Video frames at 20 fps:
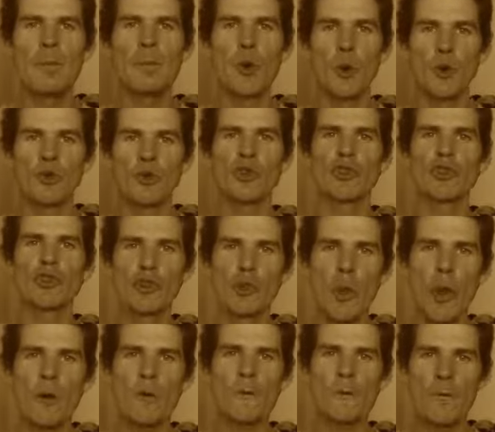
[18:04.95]
Build your
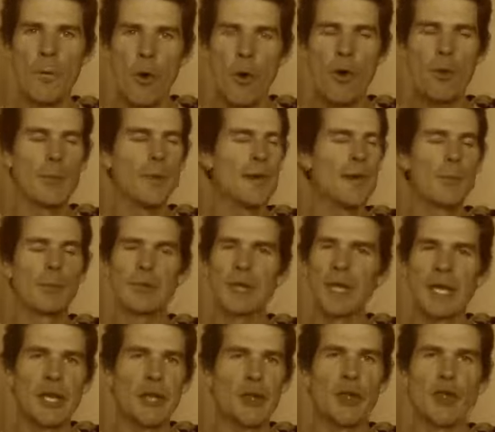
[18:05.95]
squat form.
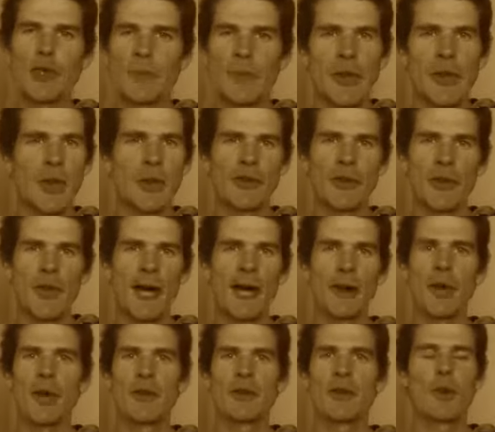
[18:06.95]
Plenty of YouTube videos on that. I
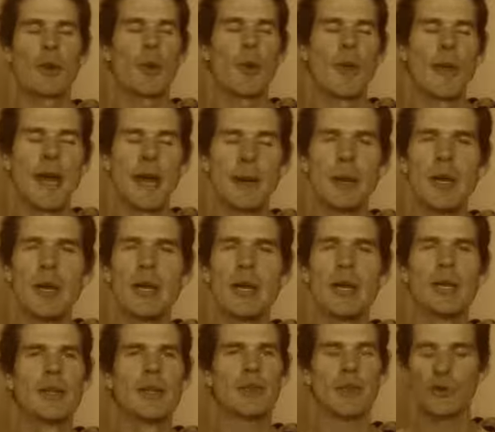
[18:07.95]
don't know how to do all of that.
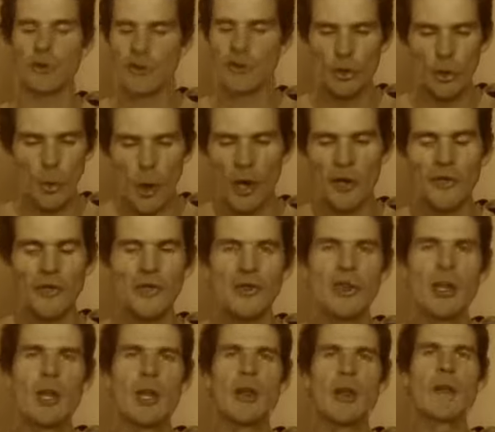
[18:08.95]
So
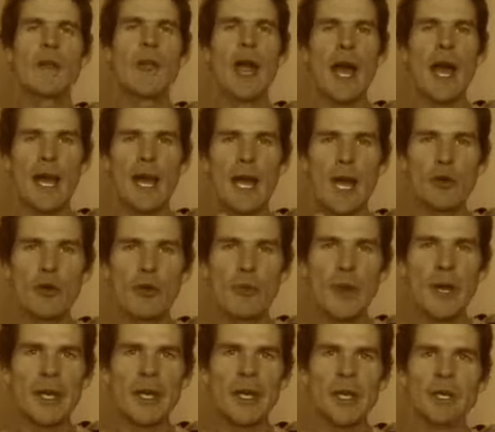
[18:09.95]
squats, 800
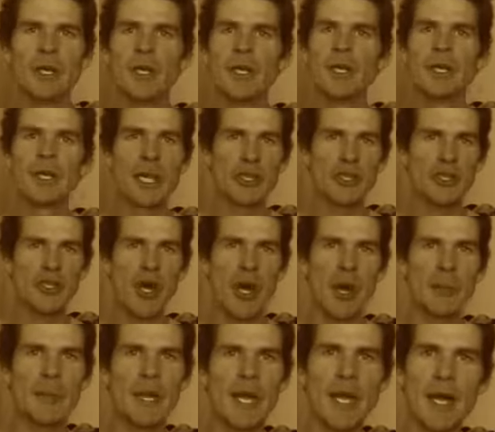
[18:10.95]
meter, get your
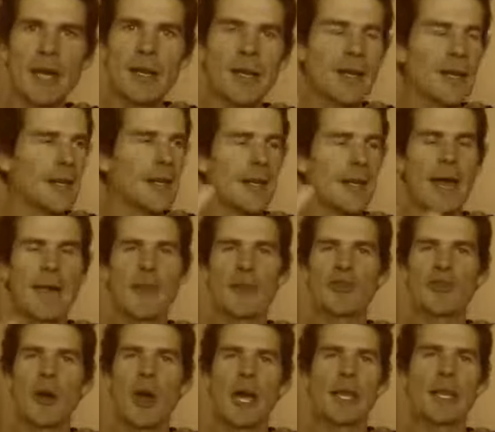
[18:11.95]
time down, and the
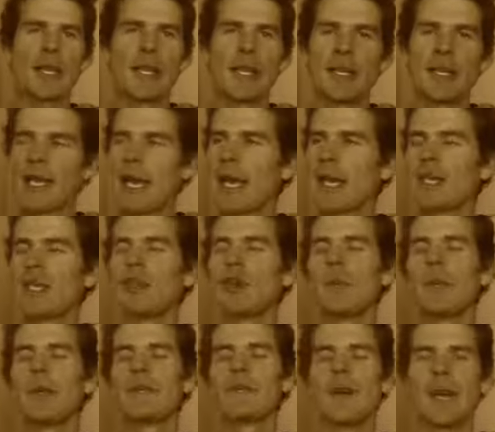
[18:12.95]
cycling, and
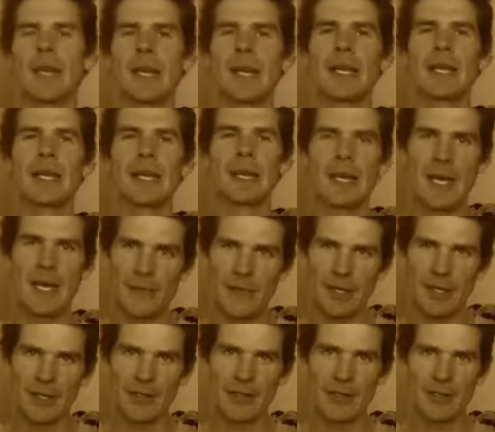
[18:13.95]
you'll be fucking
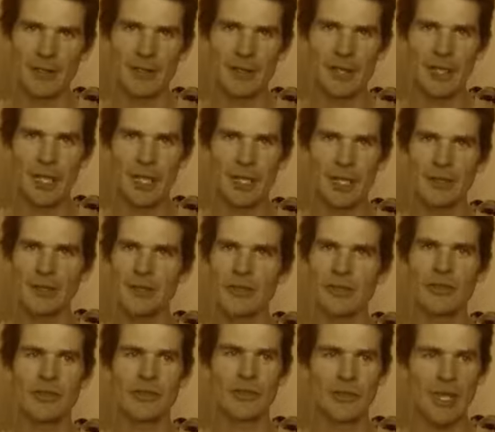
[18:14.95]
loving it. Okay?
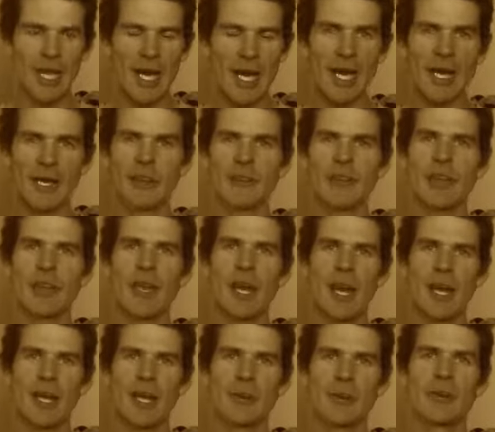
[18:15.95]
Just start
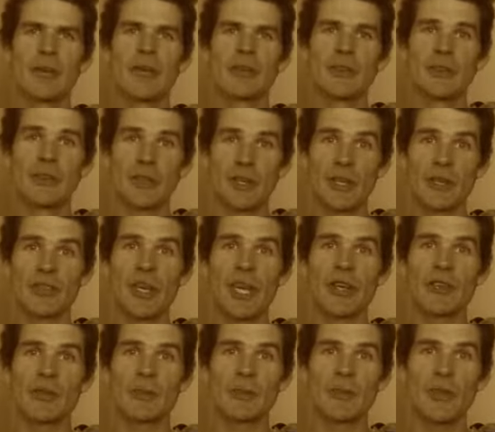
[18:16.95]
today because it's going to
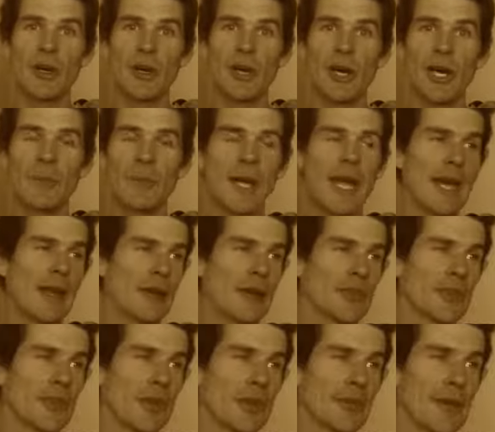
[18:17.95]
take some time. How long
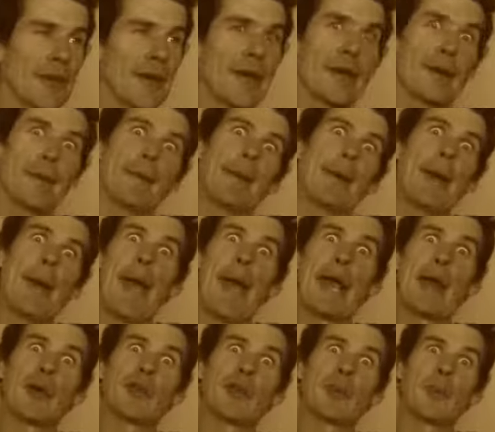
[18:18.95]
is it going to take?
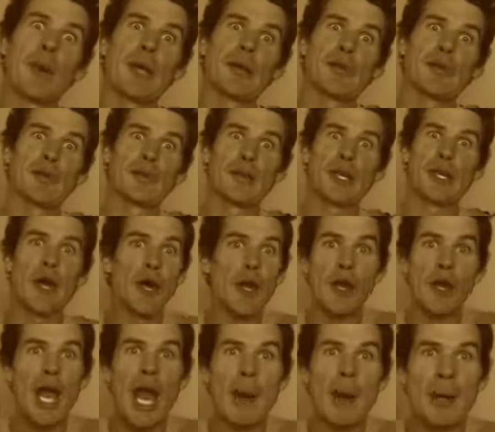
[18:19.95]
How long is a piece of string? I
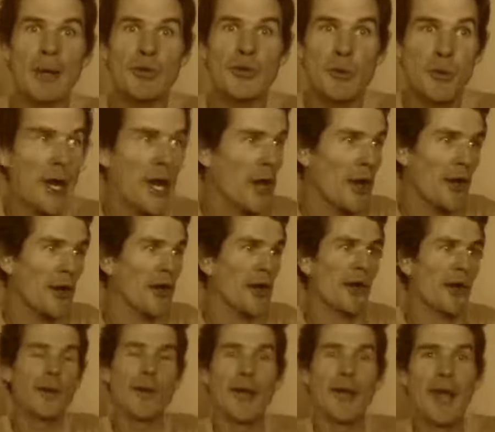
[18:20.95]
don't know how much you weigh. I don't
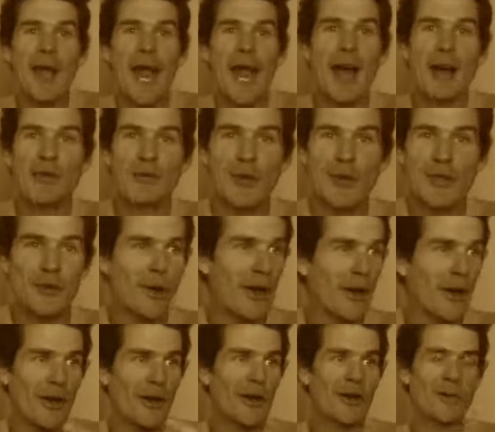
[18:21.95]
know how fit you are.
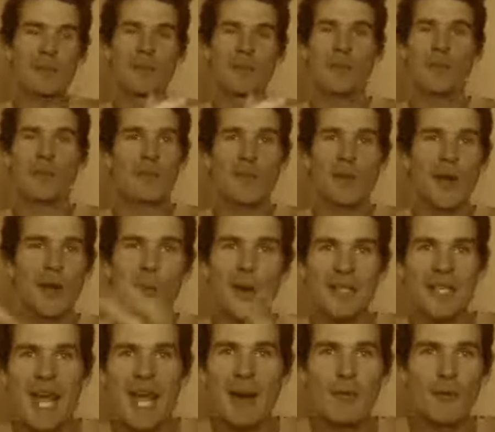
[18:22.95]
I don't know,
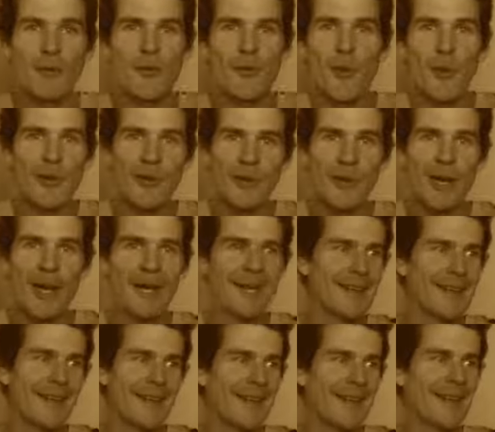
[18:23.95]
what you had before. It's
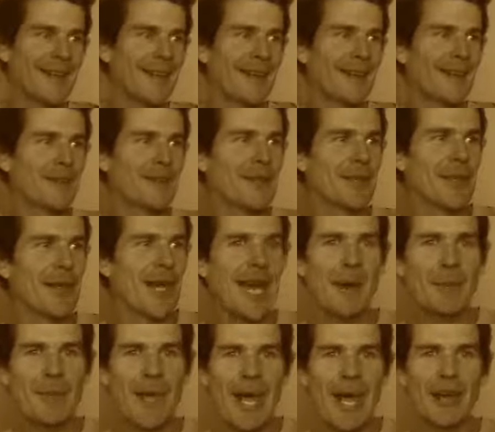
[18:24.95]
like,
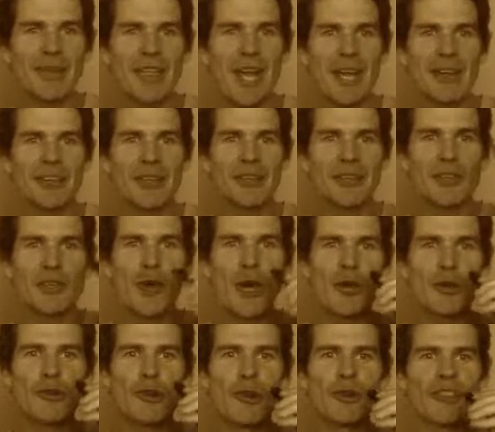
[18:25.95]
how tasty is a
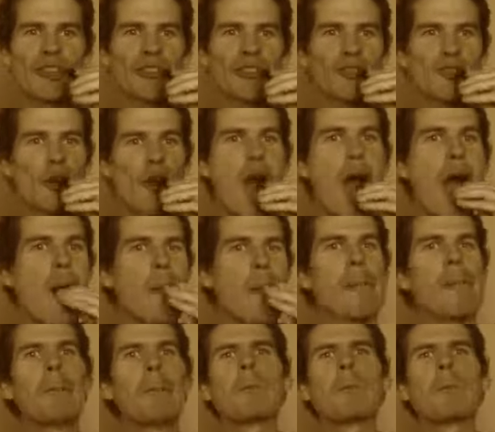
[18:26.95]
cockroach? Let's try out.